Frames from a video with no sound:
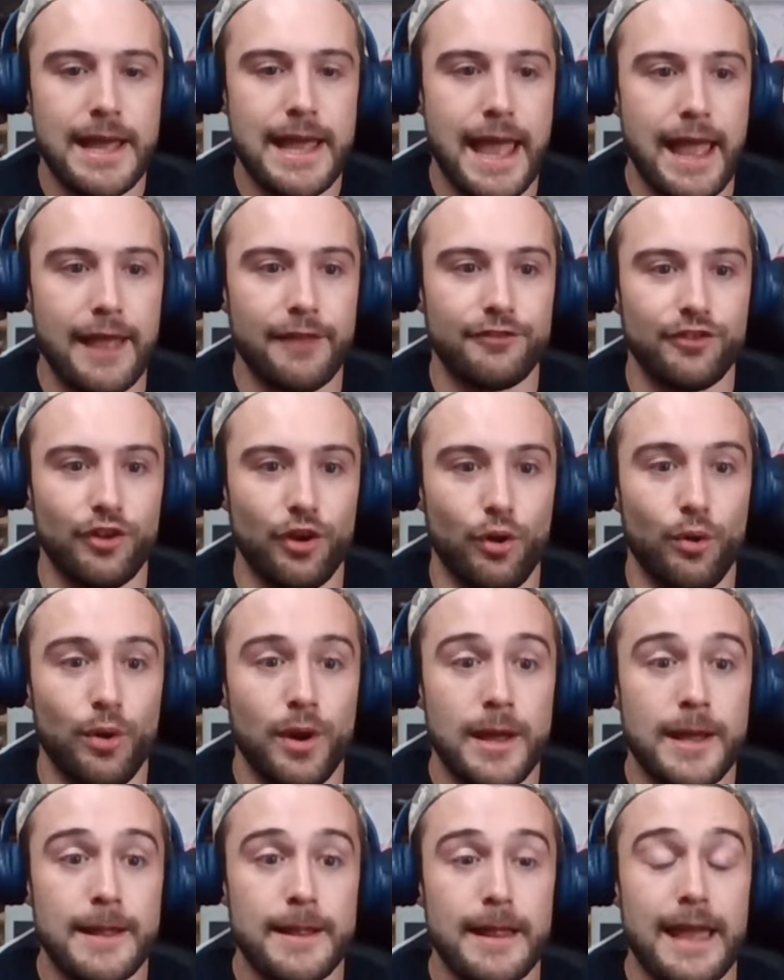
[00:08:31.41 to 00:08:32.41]
And so
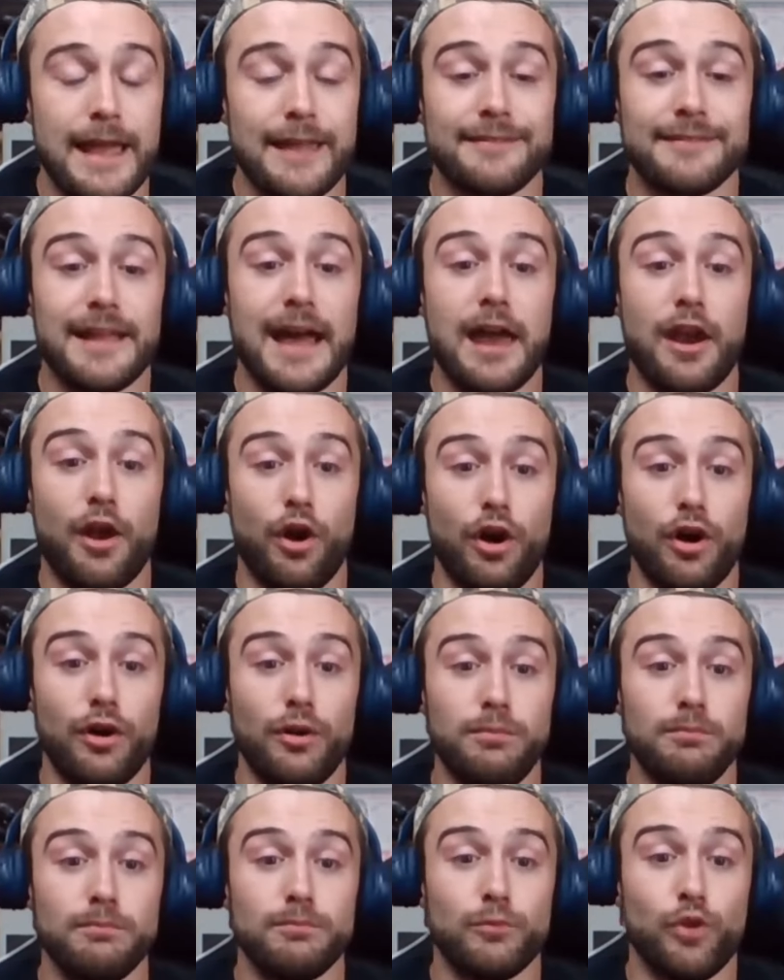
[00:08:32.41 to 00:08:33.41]
it's not
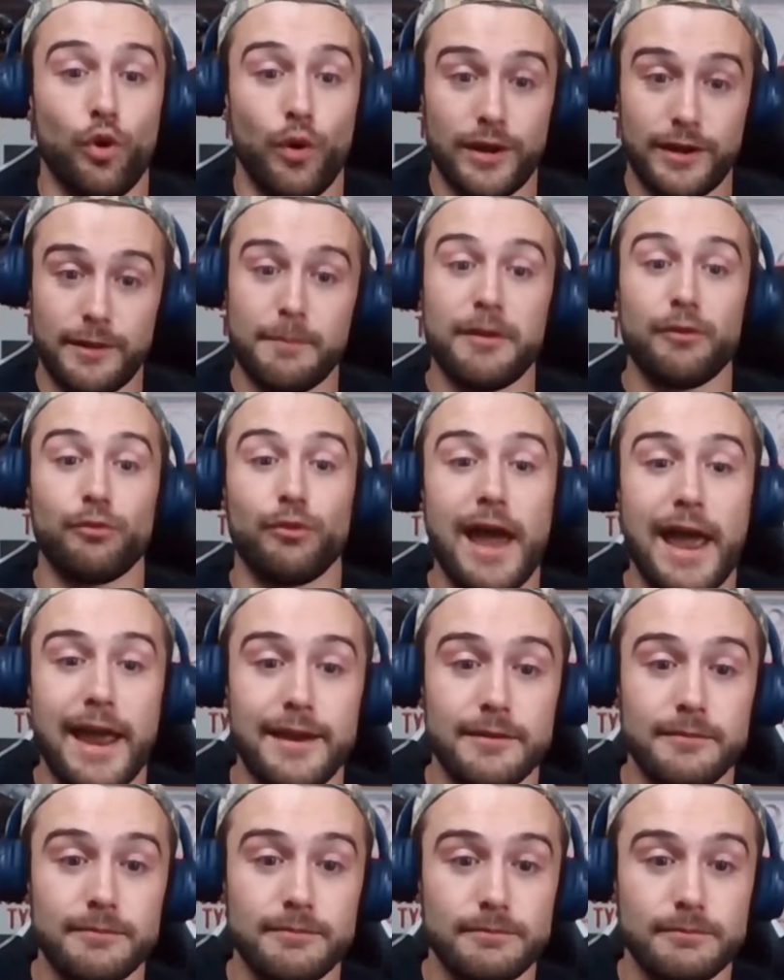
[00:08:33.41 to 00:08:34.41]
all going to be right,